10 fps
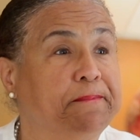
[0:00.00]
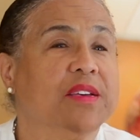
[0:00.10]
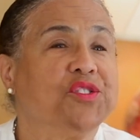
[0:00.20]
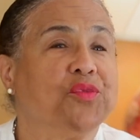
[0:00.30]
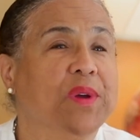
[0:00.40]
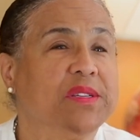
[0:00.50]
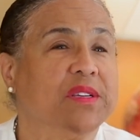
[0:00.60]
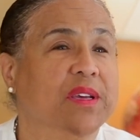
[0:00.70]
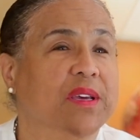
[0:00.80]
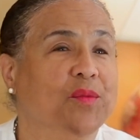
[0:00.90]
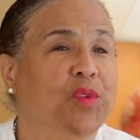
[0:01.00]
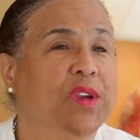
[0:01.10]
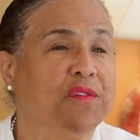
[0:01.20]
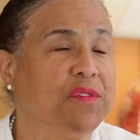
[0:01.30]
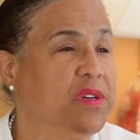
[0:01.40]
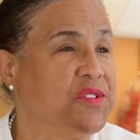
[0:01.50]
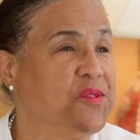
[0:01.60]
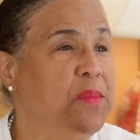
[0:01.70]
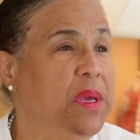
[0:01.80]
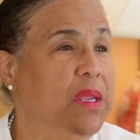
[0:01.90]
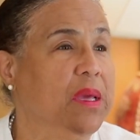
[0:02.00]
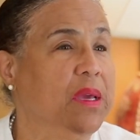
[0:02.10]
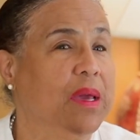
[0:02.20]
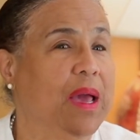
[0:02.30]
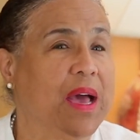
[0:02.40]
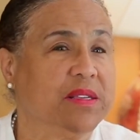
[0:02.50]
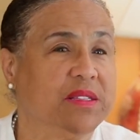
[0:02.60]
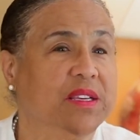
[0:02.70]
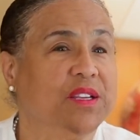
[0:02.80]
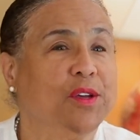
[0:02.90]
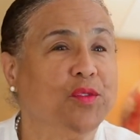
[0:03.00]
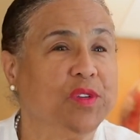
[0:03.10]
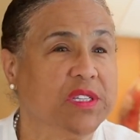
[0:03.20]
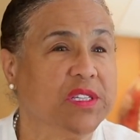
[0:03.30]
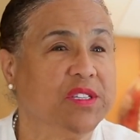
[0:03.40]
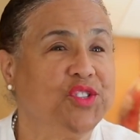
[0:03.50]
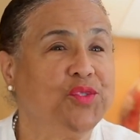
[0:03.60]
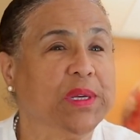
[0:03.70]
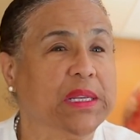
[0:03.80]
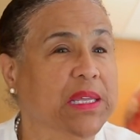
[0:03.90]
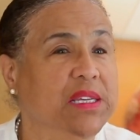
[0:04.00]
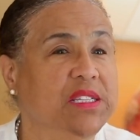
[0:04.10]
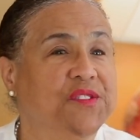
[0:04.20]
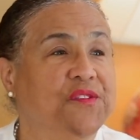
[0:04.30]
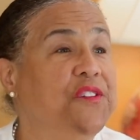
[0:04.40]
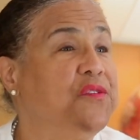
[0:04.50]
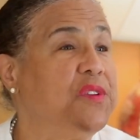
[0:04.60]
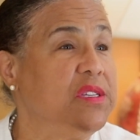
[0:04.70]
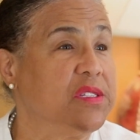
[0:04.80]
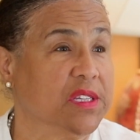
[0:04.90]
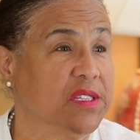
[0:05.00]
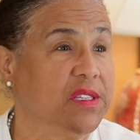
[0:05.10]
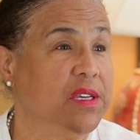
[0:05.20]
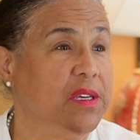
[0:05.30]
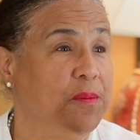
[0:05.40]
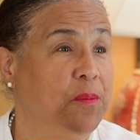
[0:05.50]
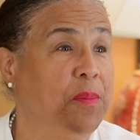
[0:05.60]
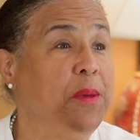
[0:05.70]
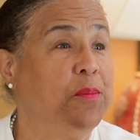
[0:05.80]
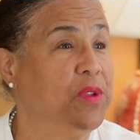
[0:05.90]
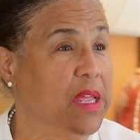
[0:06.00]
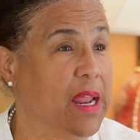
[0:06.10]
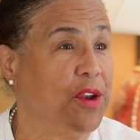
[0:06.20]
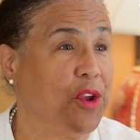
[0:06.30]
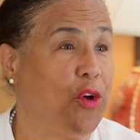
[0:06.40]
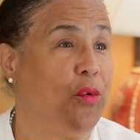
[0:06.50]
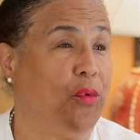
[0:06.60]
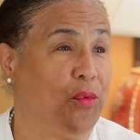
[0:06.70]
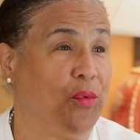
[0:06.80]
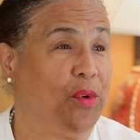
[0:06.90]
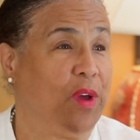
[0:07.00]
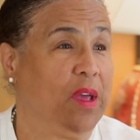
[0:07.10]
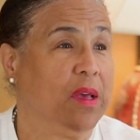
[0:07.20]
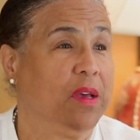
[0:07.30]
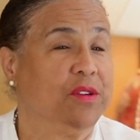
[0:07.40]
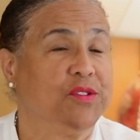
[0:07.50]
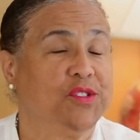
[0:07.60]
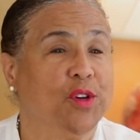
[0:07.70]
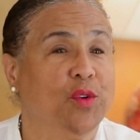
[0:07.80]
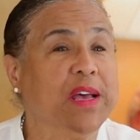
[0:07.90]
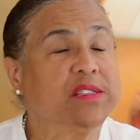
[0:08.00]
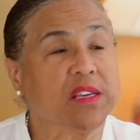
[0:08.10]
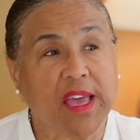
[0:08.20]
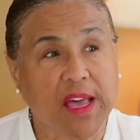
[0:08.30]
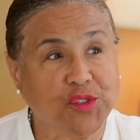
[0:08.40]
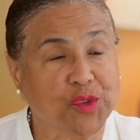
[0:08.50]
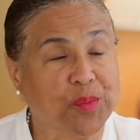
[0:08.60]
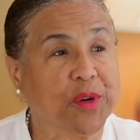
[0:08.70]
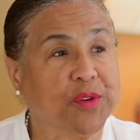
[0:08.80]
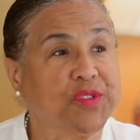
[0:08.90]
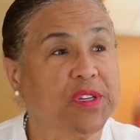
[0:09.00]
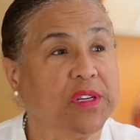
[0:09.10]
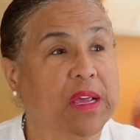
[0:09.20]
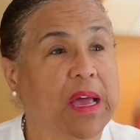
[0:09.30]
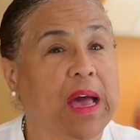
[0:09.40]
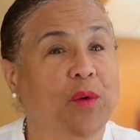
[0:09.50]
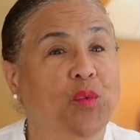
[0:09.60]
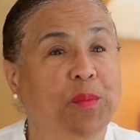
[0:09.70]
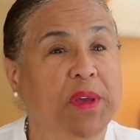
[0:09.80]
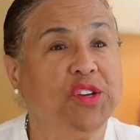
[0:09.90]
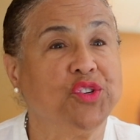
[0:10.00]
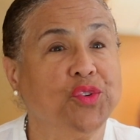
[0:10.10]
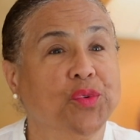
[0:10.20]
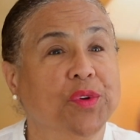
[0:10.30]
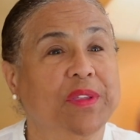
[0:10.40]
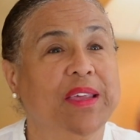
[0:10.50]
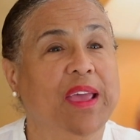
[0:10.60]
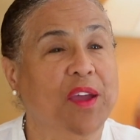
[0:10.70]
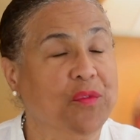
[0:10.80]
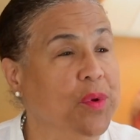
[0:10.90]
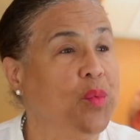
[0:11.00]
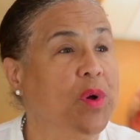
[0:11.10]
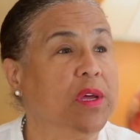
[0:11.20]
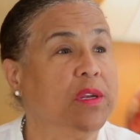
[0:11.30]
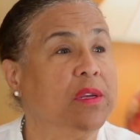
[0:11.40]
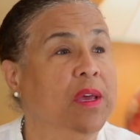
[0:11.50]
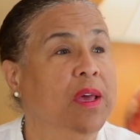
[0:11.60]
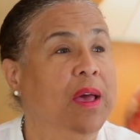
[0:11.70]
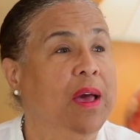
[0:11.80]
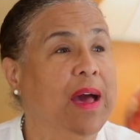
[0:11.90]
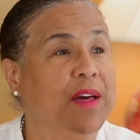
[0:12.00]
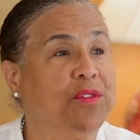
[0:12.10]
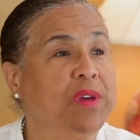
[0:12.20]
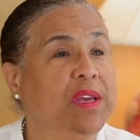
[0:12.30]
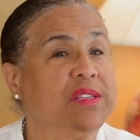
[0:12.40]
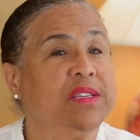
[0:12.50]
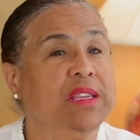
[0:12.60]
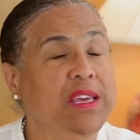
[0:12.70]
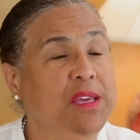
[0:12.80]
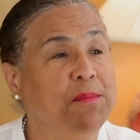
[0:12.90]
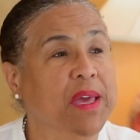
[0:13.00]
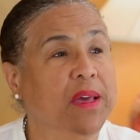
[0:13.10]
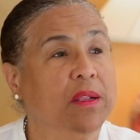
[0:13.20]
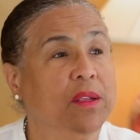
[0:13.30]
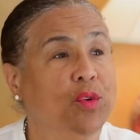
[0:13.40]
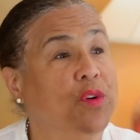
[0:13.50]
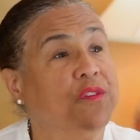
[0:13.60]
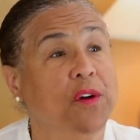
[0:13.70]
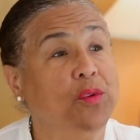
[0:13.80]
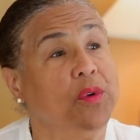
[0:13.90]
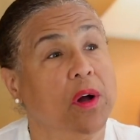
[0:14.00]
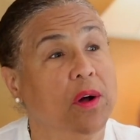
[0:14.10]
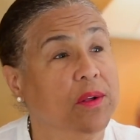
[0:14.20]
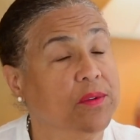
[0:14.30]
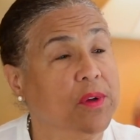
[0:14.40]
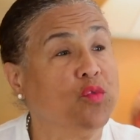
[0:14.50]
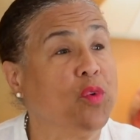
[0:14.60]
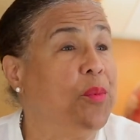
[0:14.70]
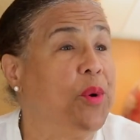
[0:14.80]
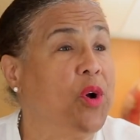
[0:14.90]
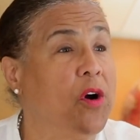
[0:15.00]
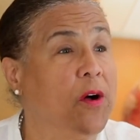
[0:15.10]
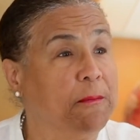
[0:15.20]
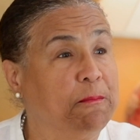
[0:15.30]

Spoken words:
As a resident, whenever there's a meeting, I send notices to at least 50, 60 people that I know. So as a council person, I will make sure that everyone either gets an email or a phone call, a robocall.